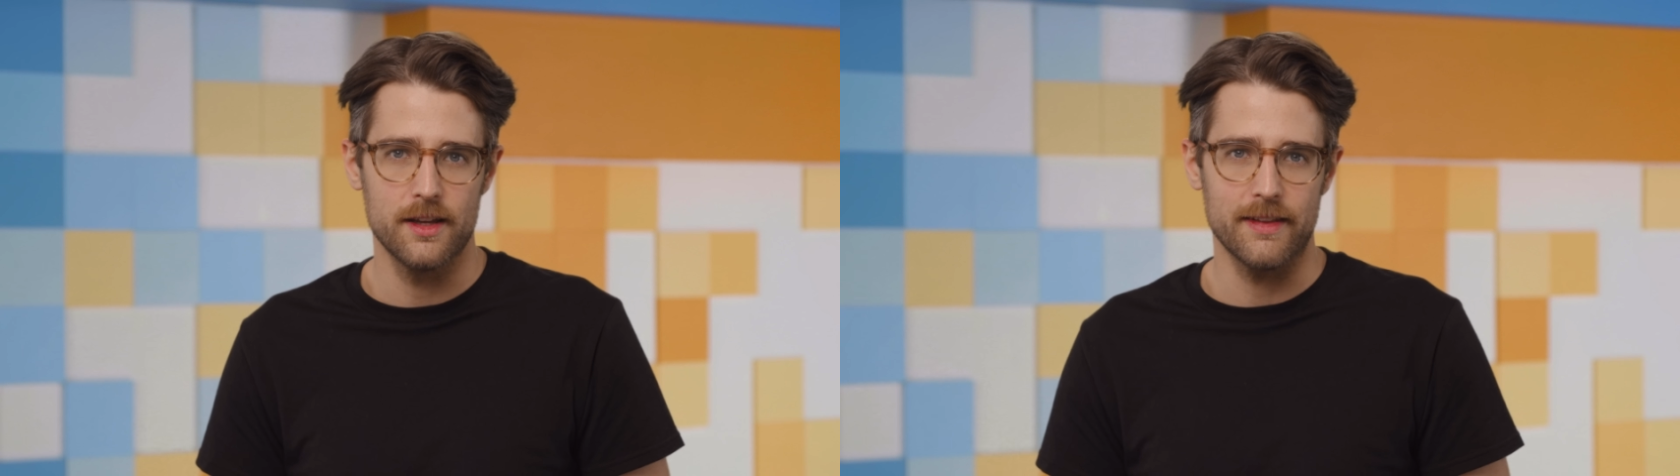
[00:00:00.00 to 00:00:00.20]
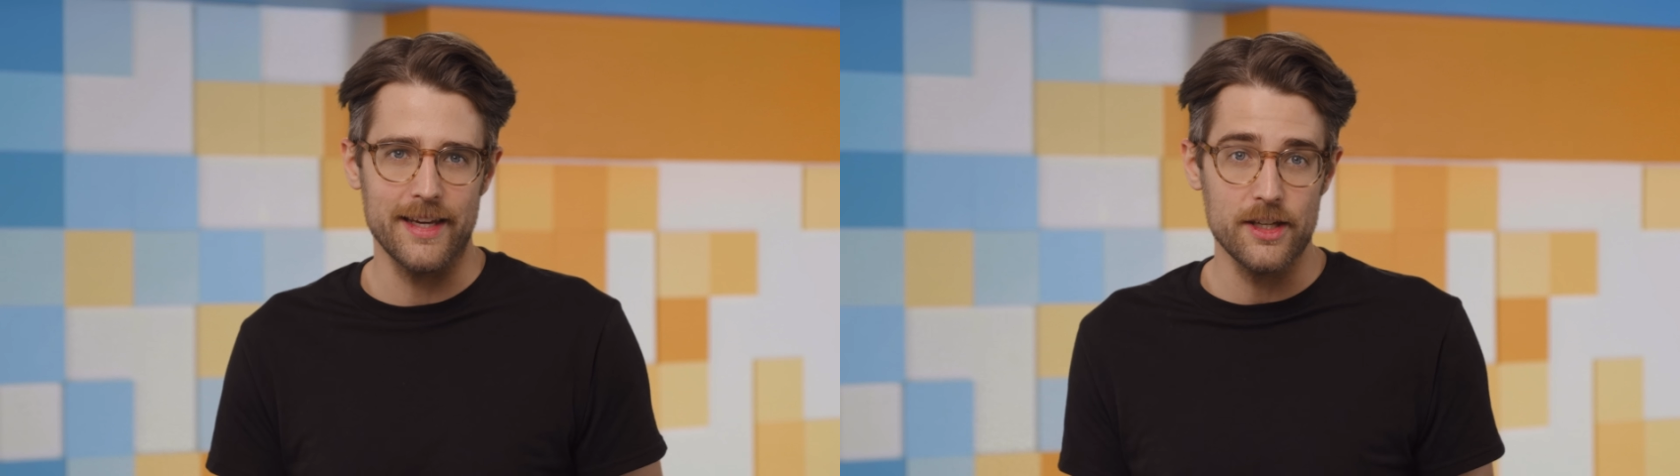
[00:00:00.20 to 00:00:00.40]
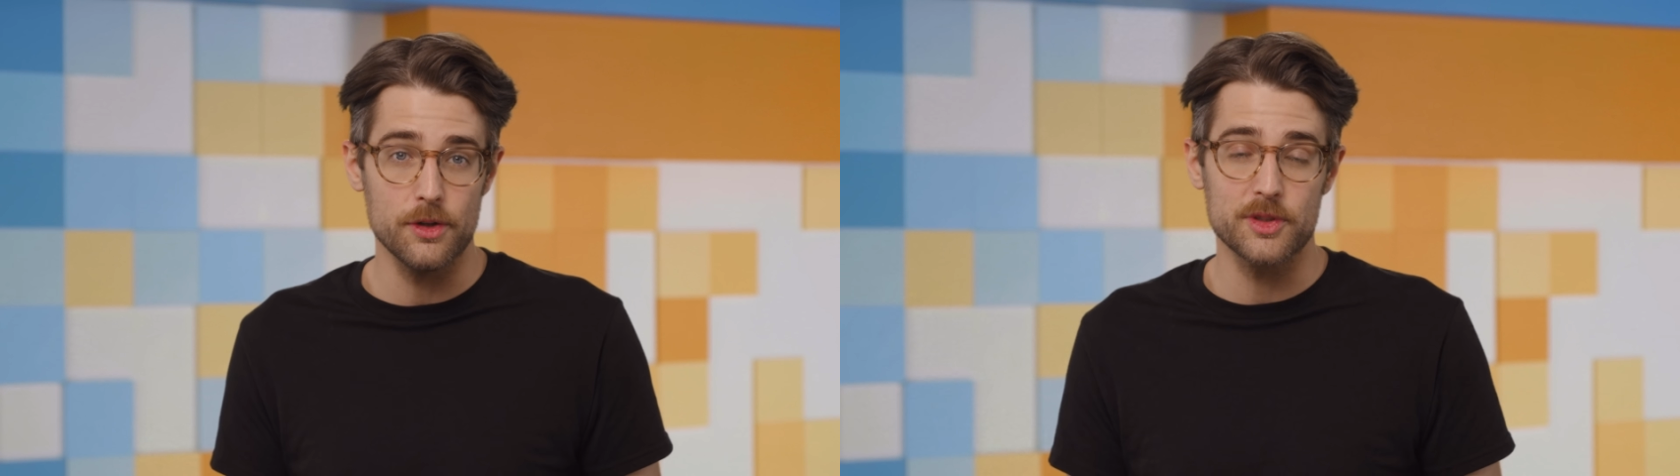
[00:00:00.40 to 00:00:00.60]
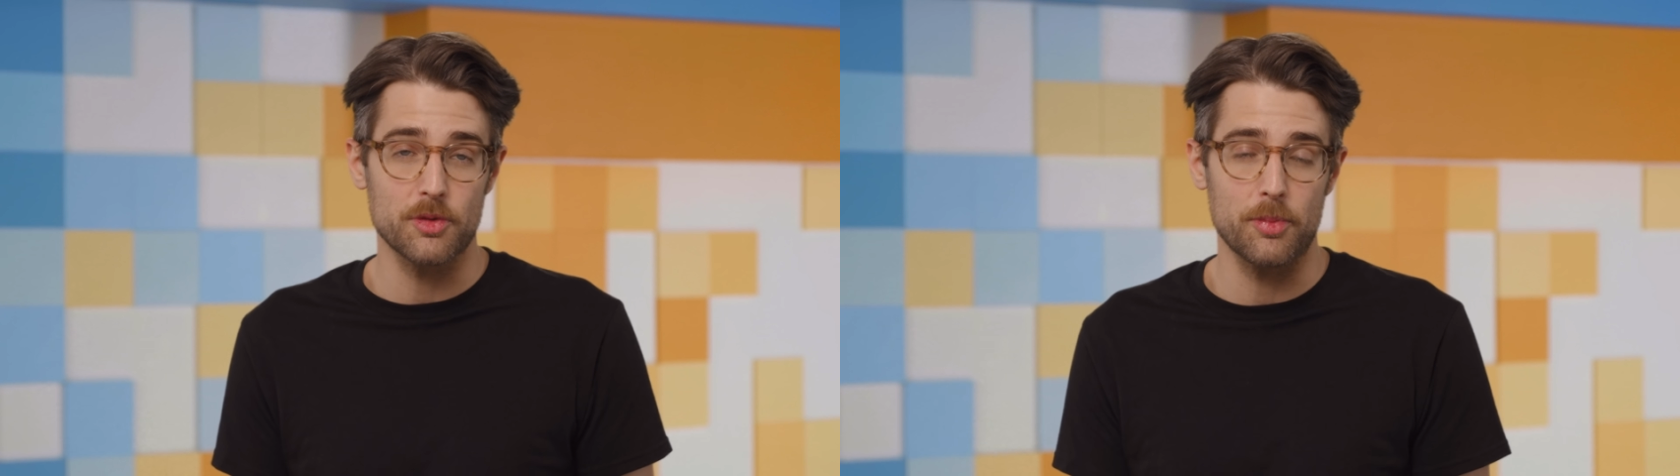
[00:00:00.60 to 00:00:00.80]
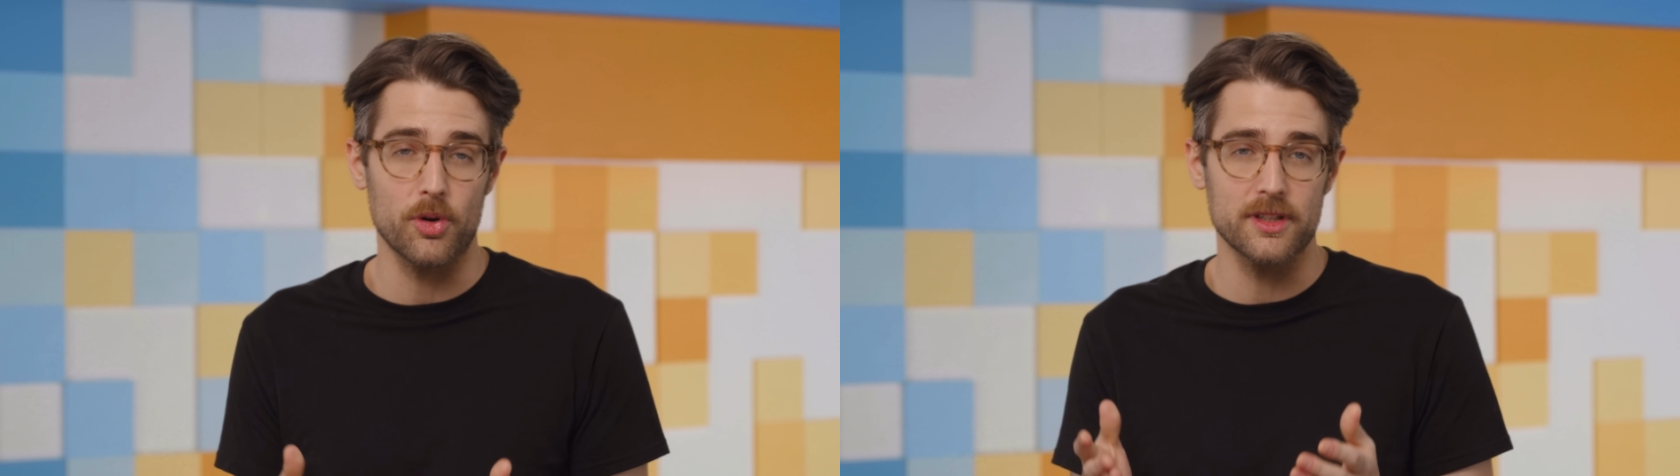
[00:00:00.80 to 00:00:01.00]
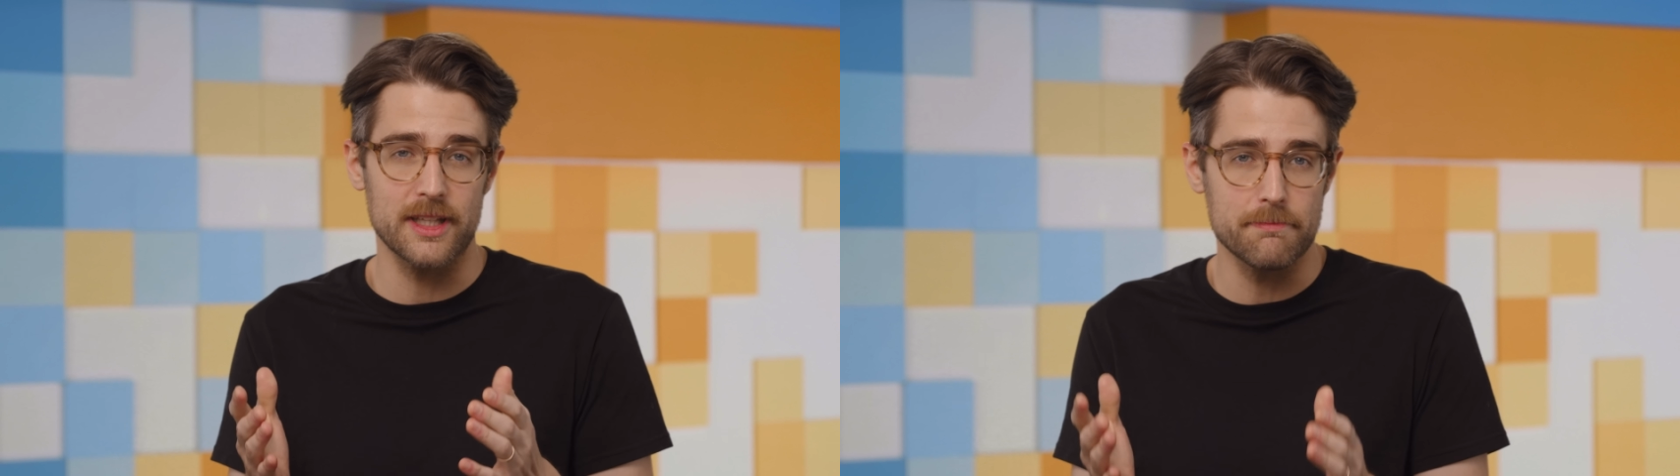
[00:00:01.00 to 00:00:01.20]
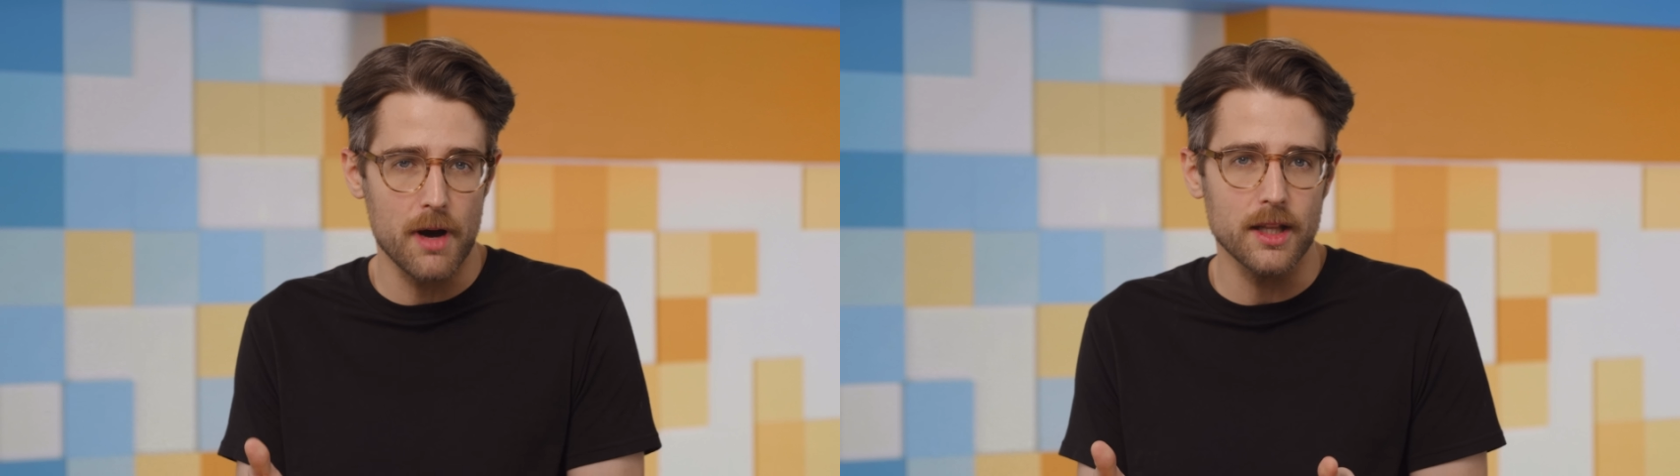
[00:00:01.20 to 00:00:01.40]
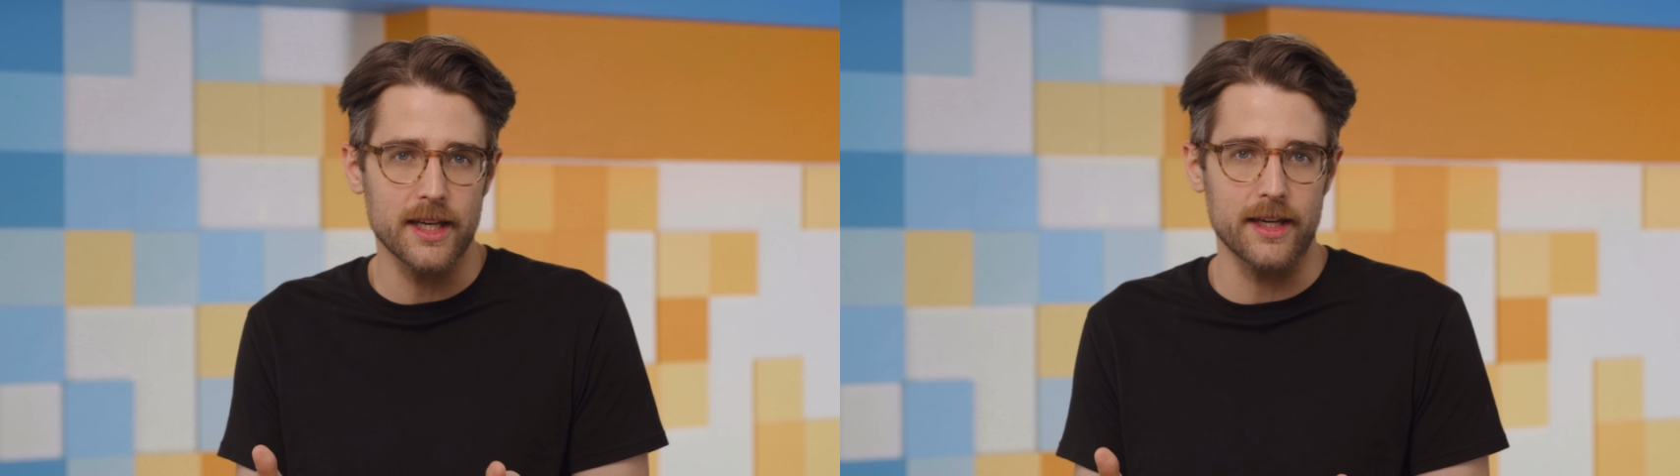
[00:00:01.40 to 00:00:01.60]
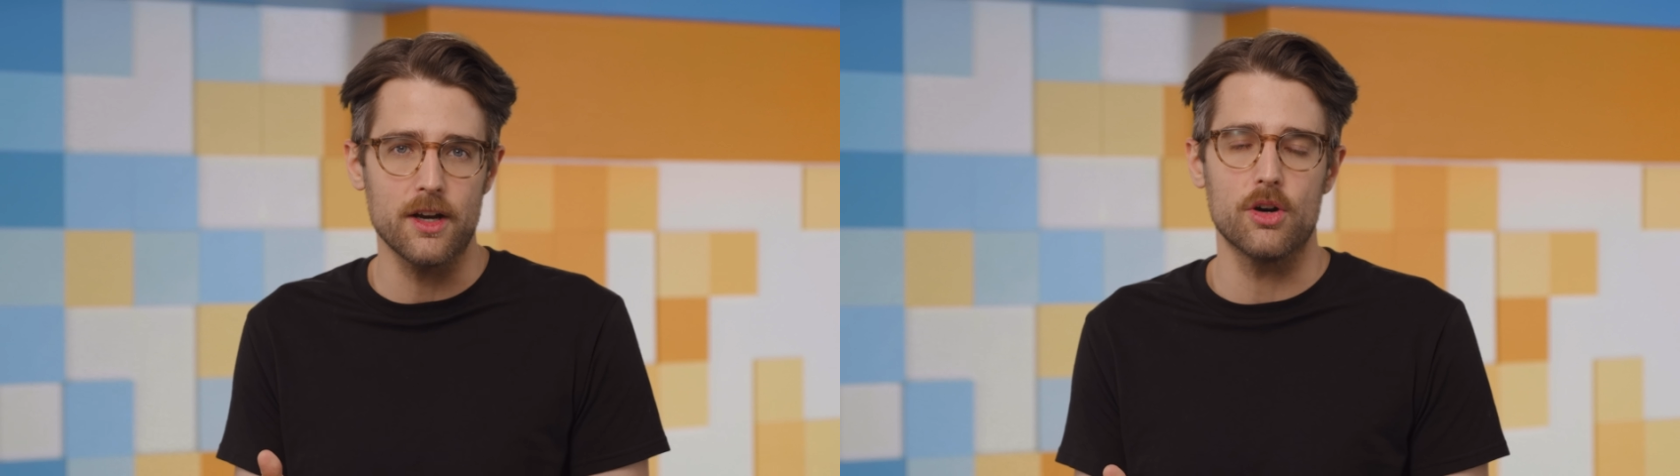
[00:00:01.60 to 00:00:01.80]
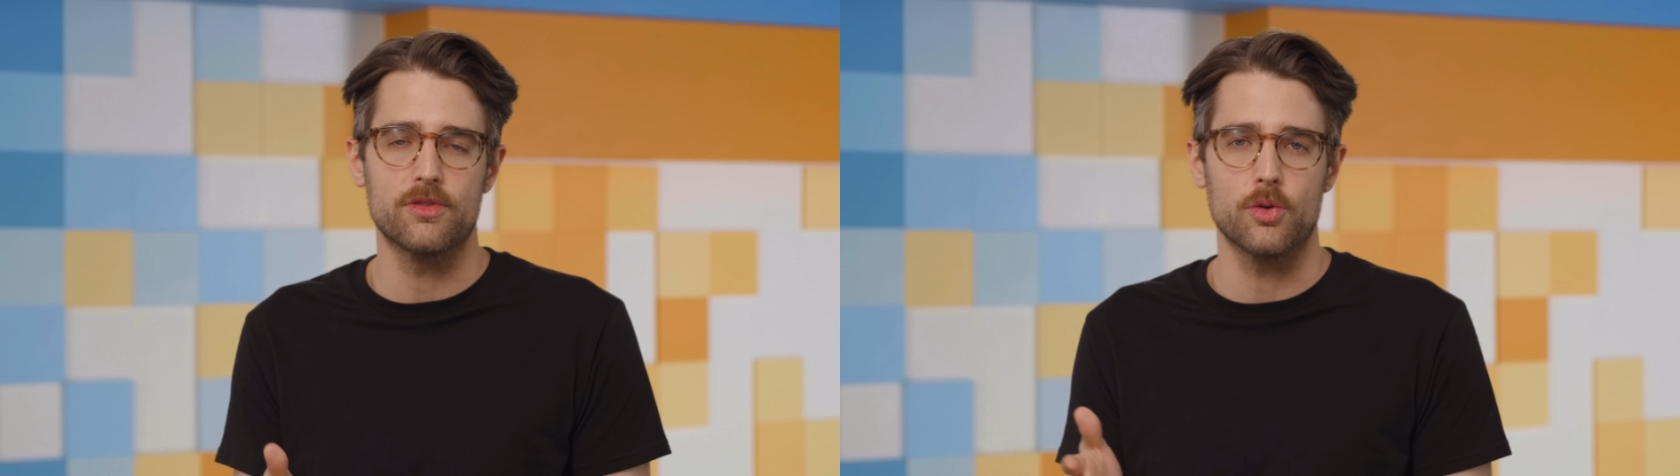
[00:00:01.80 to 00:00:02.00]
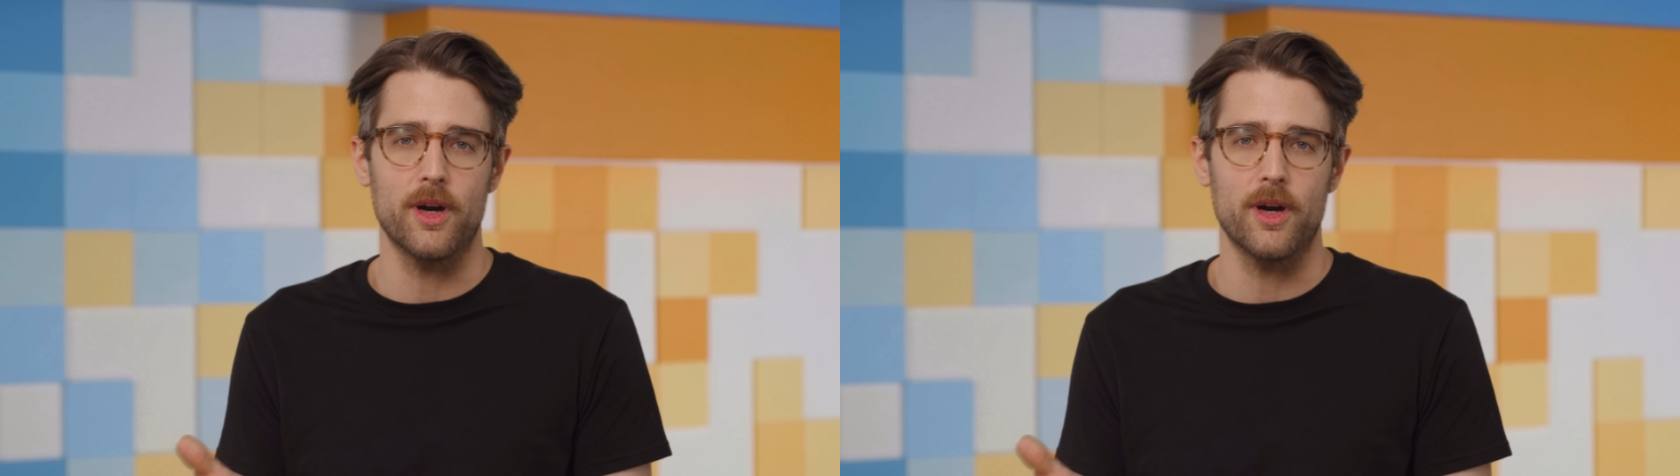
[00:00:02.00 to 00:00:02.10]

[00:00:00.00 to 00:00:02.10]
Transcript: The EU is reportedly mulling over